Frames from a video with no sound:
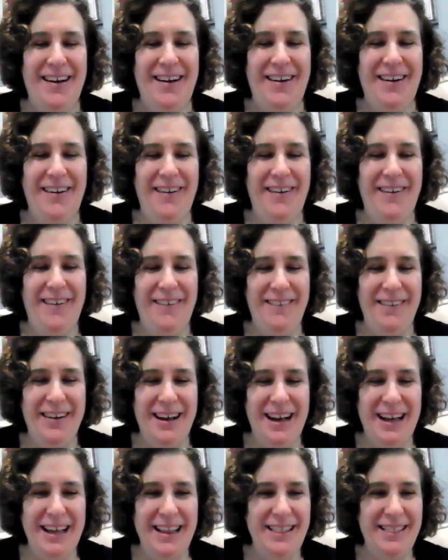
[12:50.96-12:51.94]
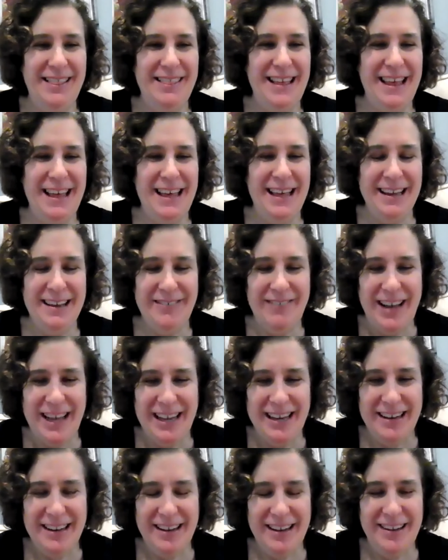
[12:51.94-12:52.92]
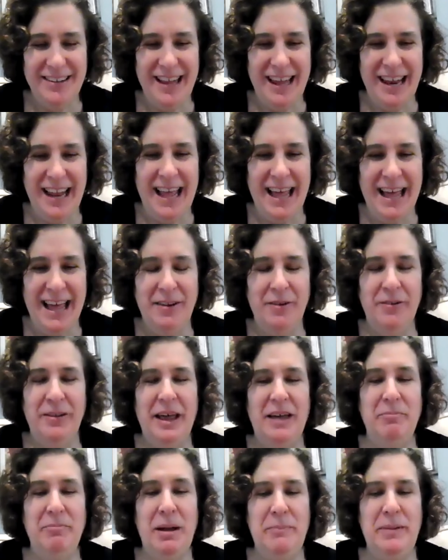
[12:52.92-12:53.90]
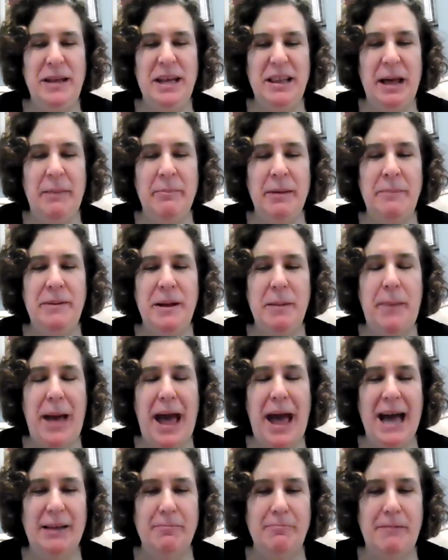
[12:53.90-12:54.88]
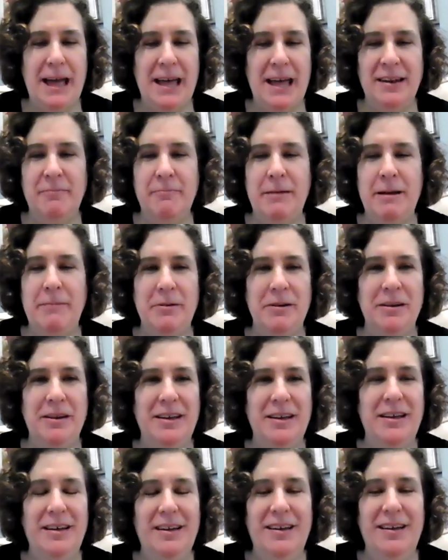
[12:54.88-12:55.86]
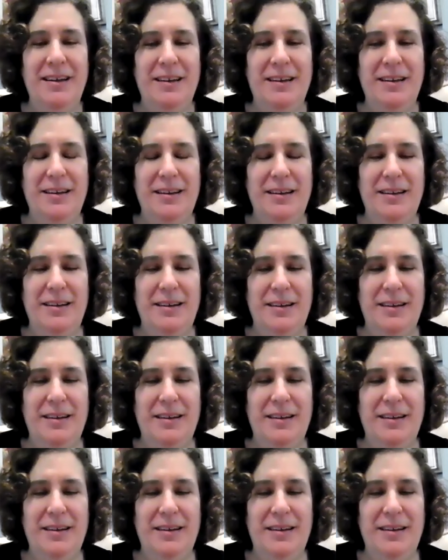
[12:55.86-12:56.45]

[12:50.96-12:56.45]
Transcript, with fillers: Oh, I think, wait, is that a hand? No, that might be it, that might be that might be a that might be a stretch.